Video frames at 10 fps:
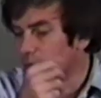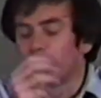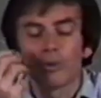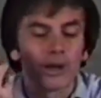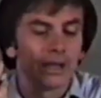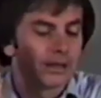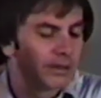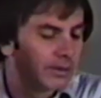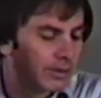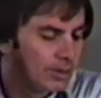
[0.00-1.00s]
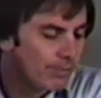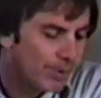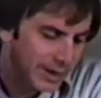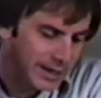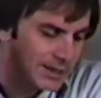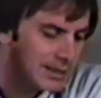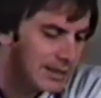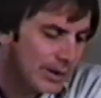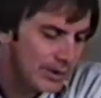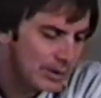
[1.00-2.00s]
to bring the priests,
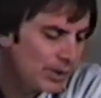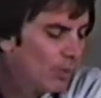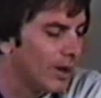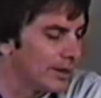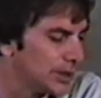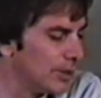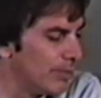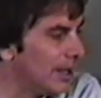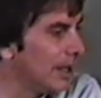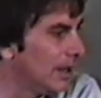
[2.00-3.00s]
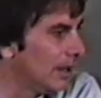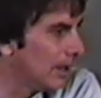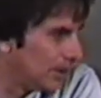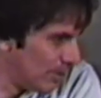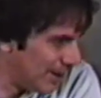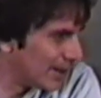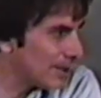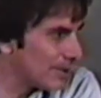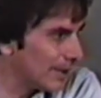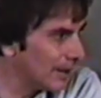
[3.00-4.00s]
those who want to be in the
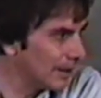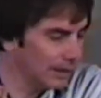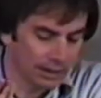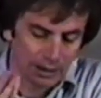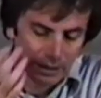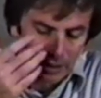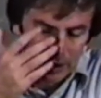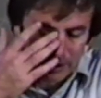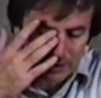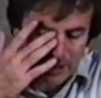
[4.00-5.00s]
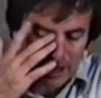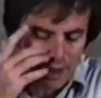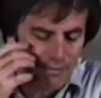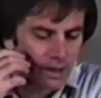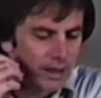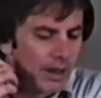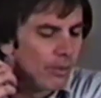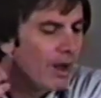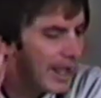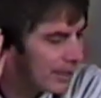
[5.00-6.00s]
ministry, and they have a, a
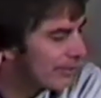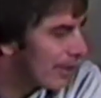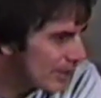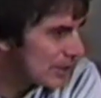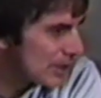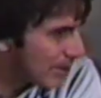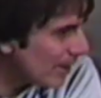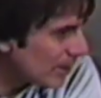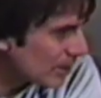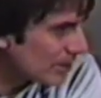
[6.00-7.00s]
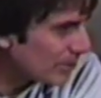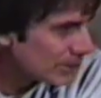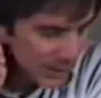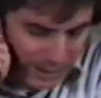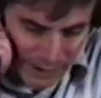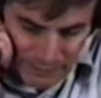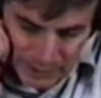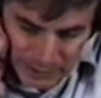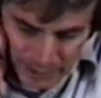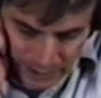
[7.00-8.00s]
rite of consecration which is
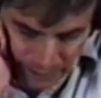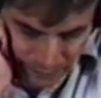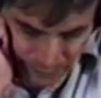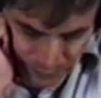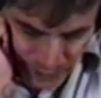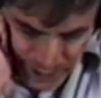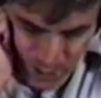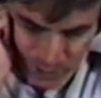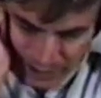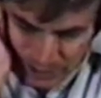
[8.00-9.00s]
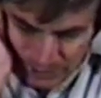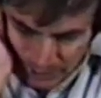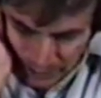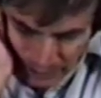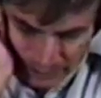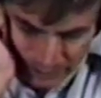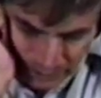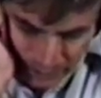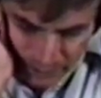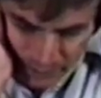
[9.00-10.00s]
given. And in verse 23,
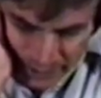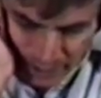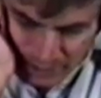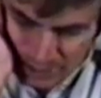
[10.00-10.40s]
they are to